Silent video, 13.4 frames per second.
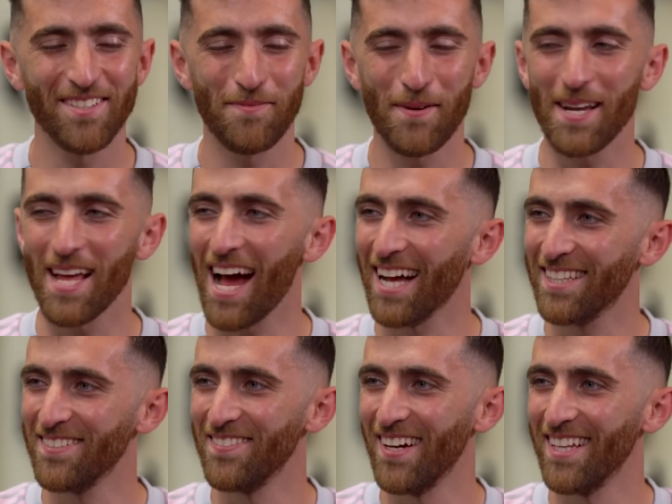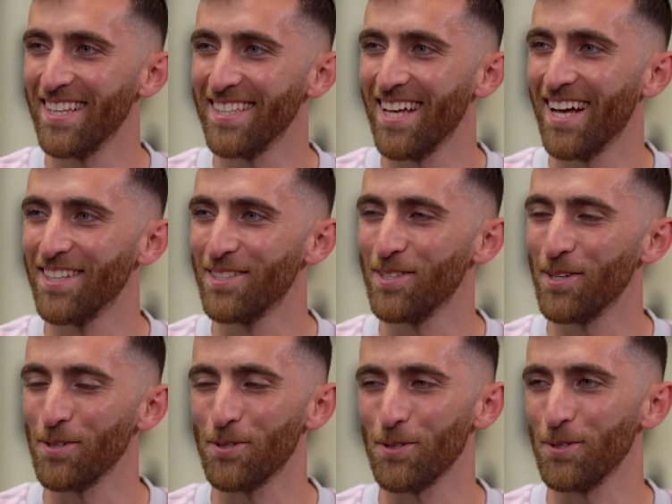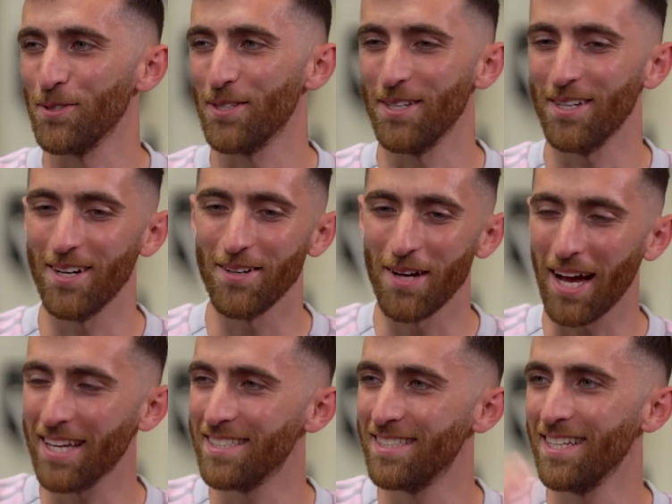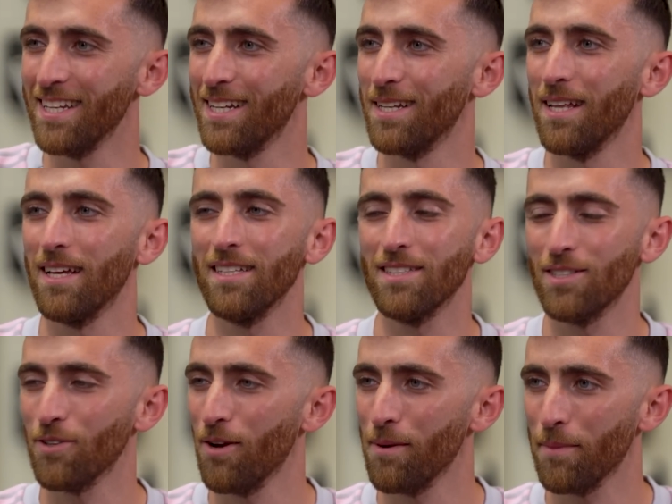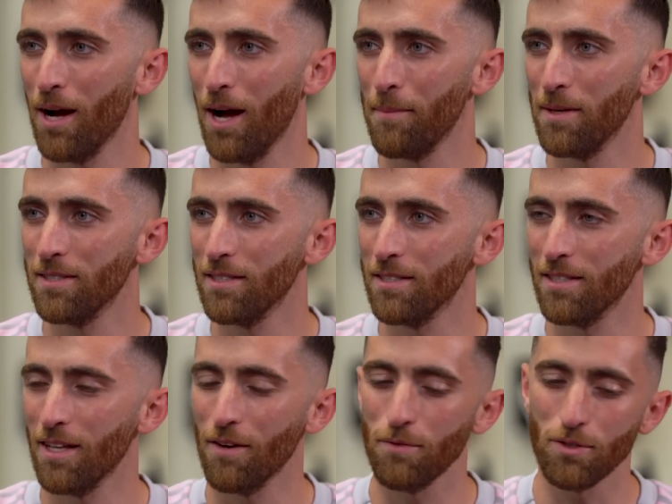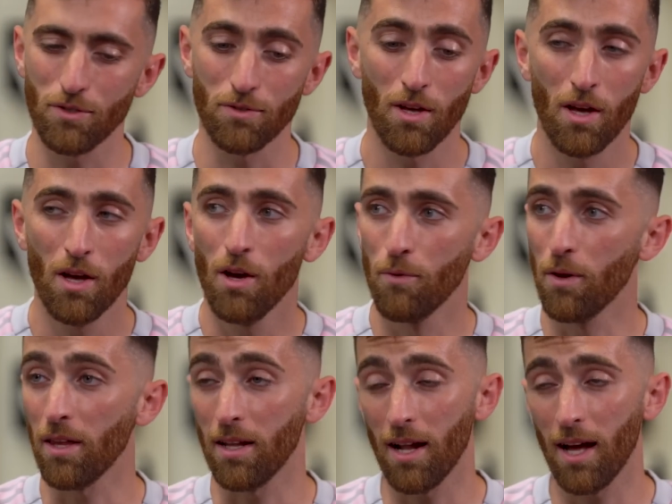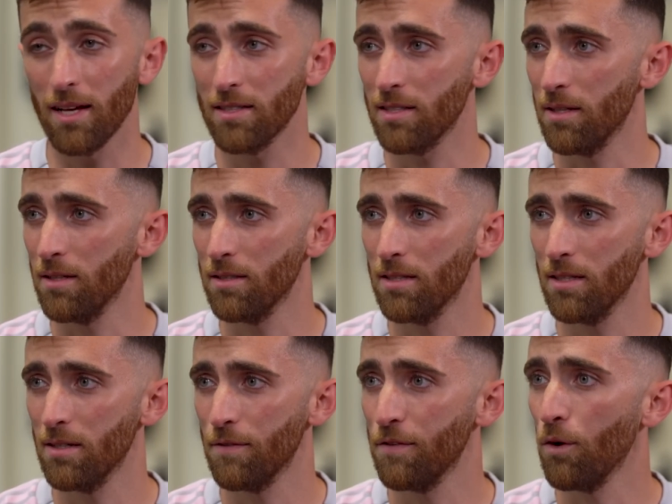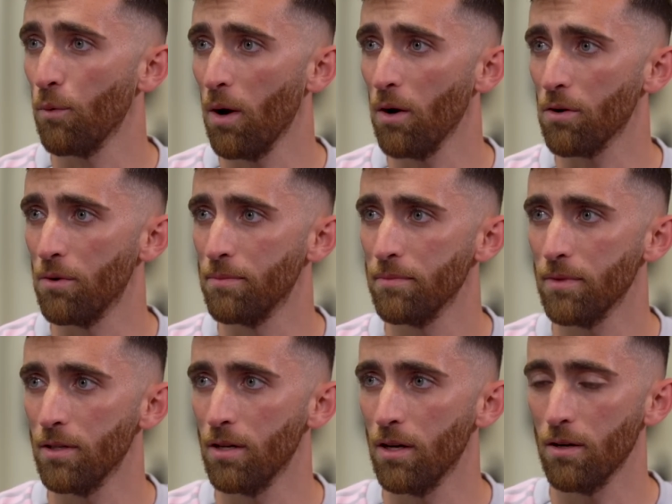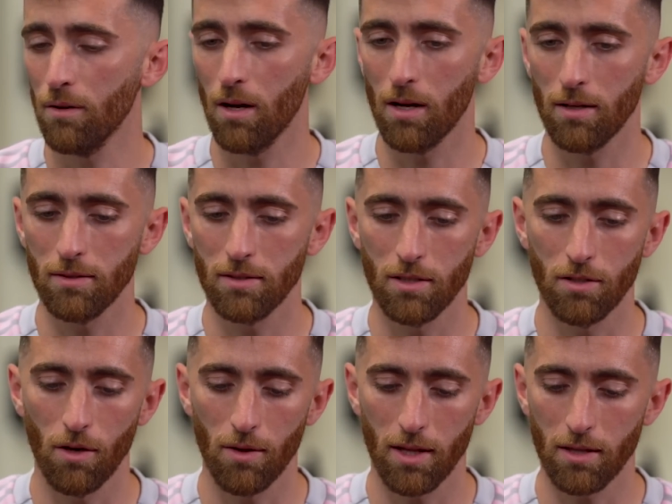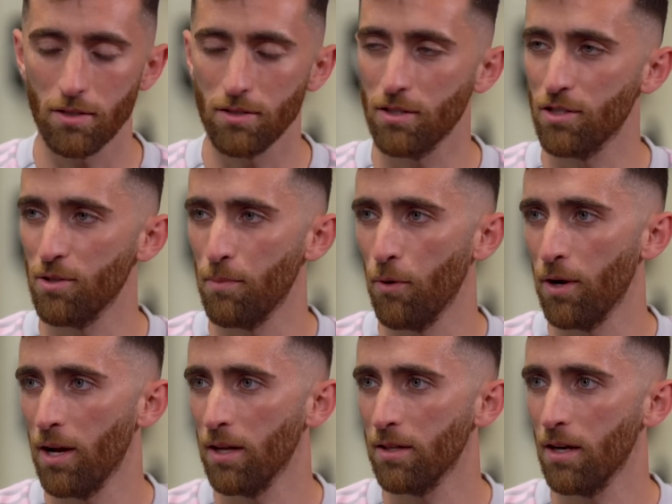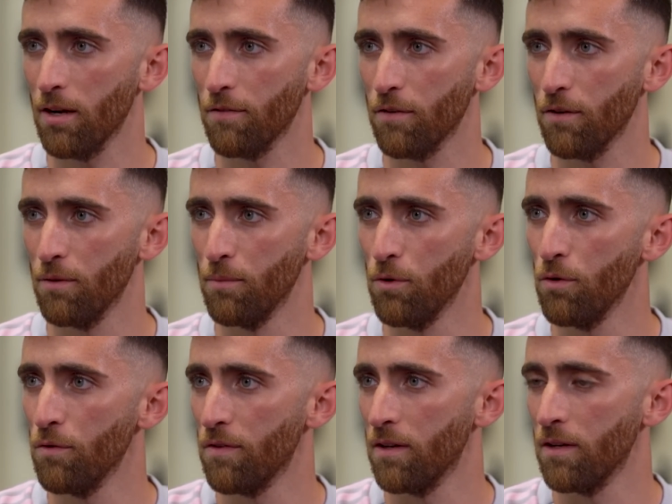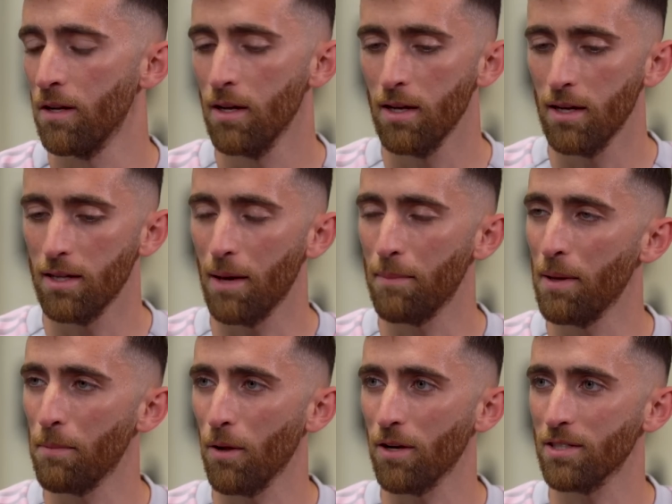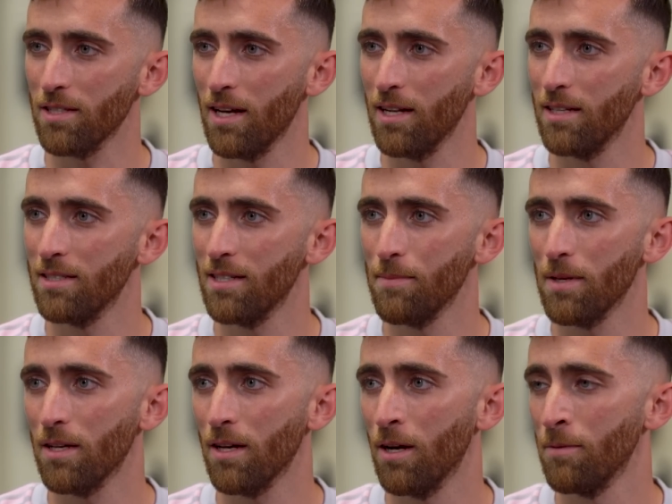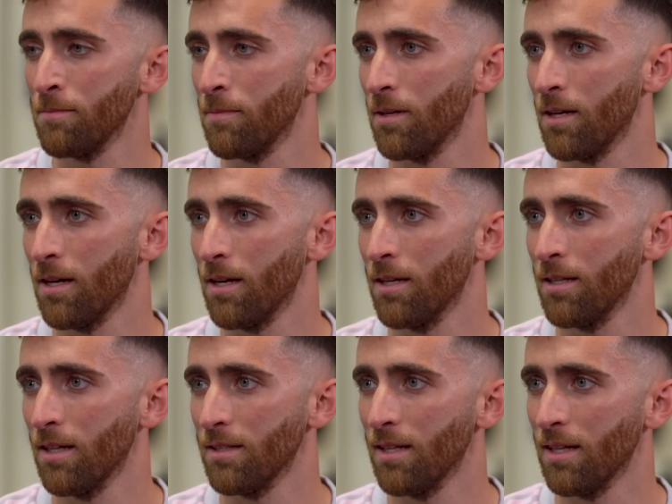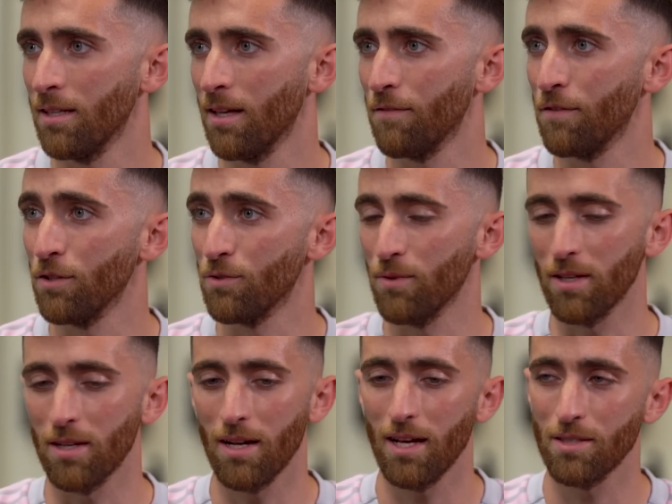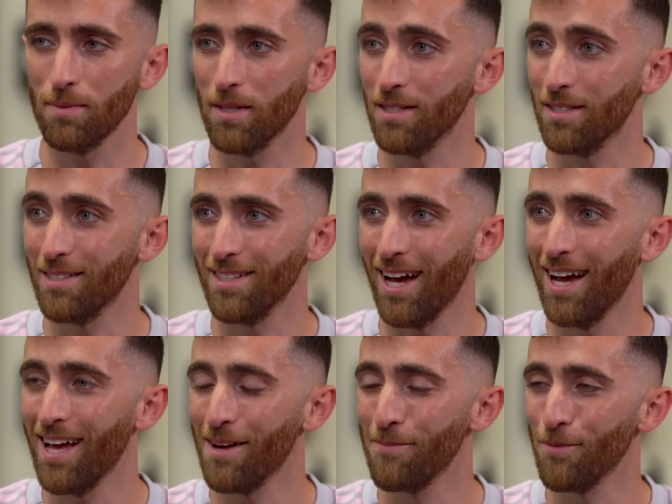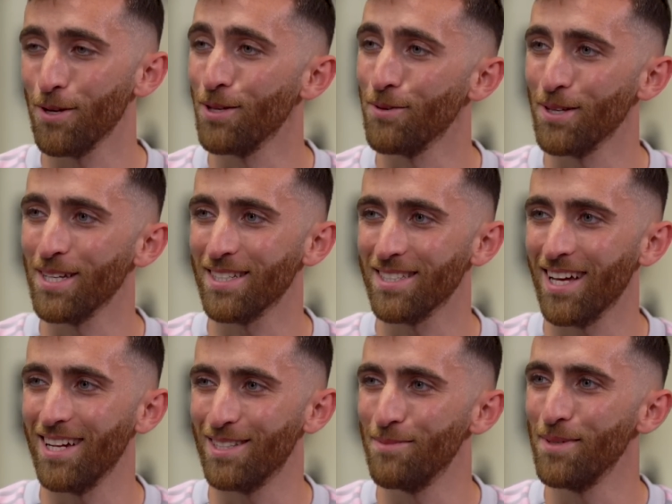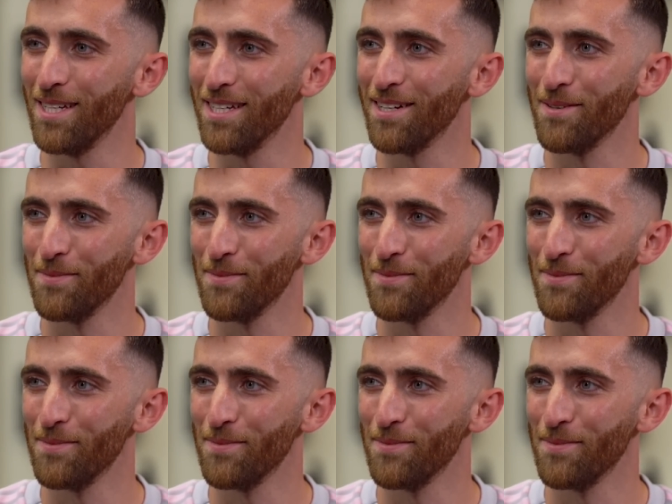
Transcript: are pretty active on the socials. You know, I could see it in the Instagram comments and stuff, which is really nice to feel welcome, you know, to know that there's the support out there for the move and that people are excited to see me come. That feels really nice because I am really, really excited to be here.